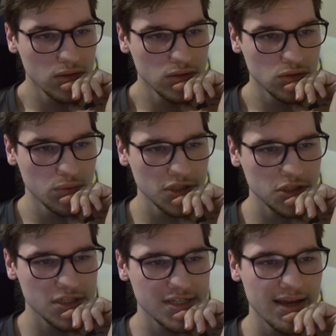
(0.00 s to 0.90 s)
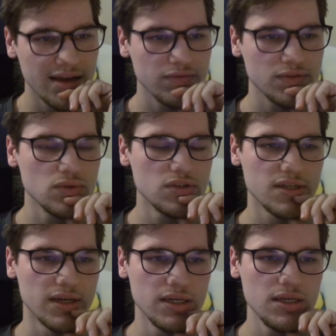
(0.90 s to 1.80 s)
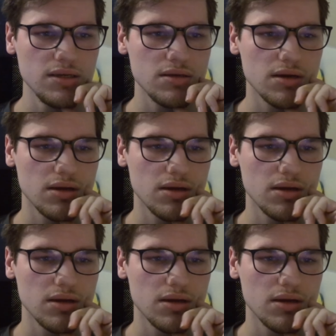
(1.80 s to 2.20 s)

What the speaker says: Do I just have to take?